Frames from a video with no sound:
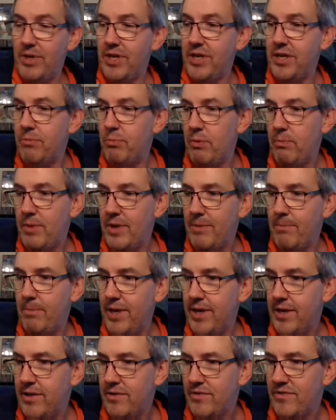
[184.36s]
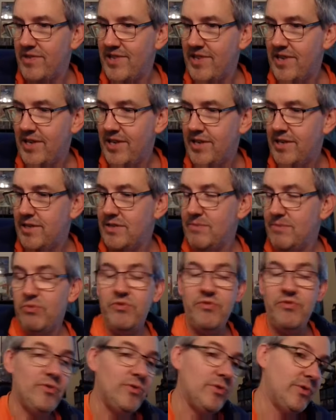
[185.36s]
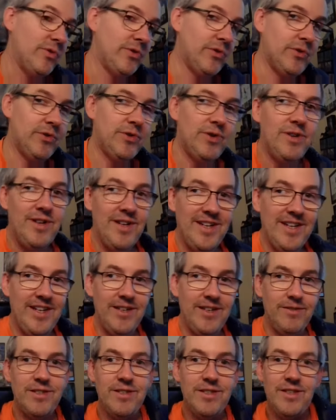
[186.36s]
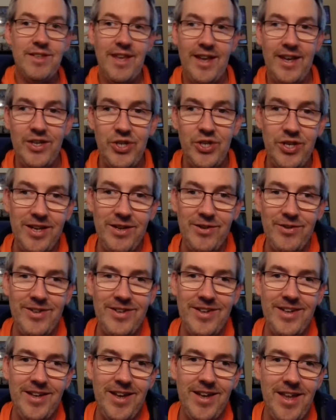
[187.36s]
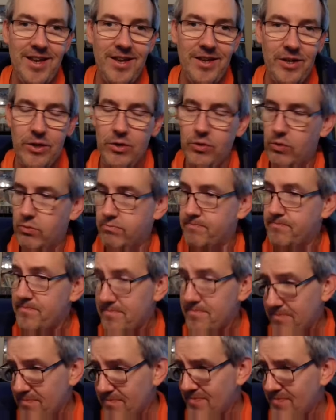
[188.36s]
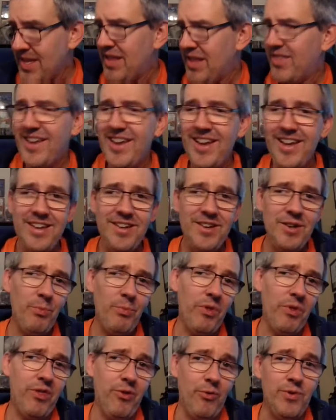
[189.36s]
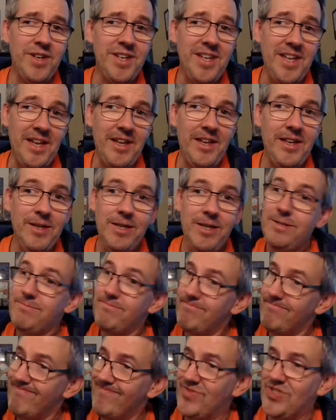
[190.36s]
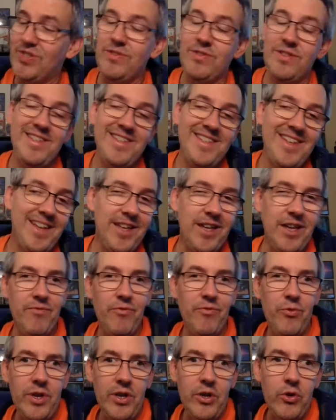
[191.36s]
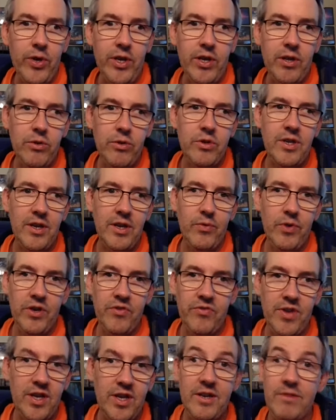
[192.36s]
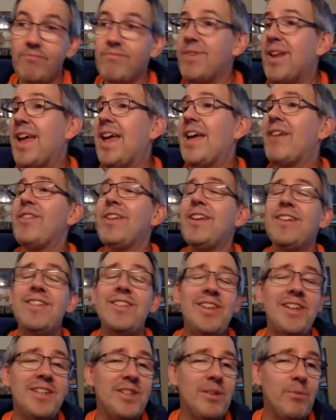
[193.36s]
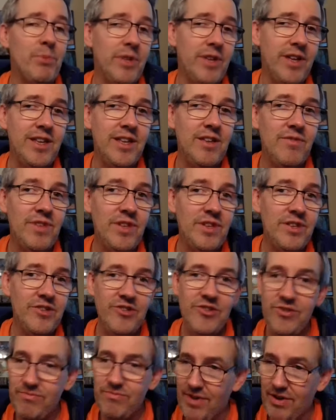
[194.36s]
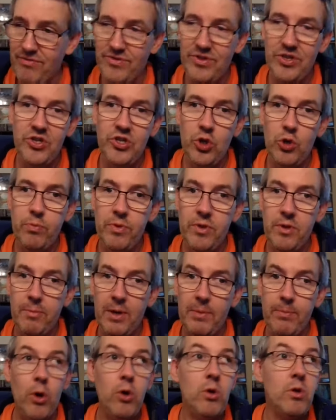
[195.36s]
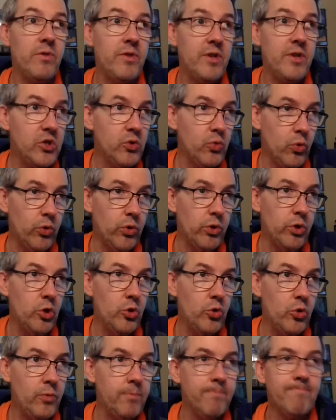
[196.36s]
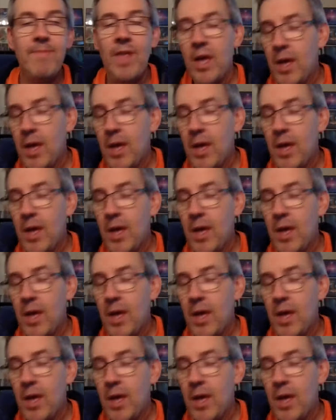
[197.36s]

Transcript: picking up a big pile of CDs before cashing out and heading home. I think I ended up with 13. So let's take a very quick look at what I've got. I haven't had a chance to play any of these. I've just opened them up. All of these were new.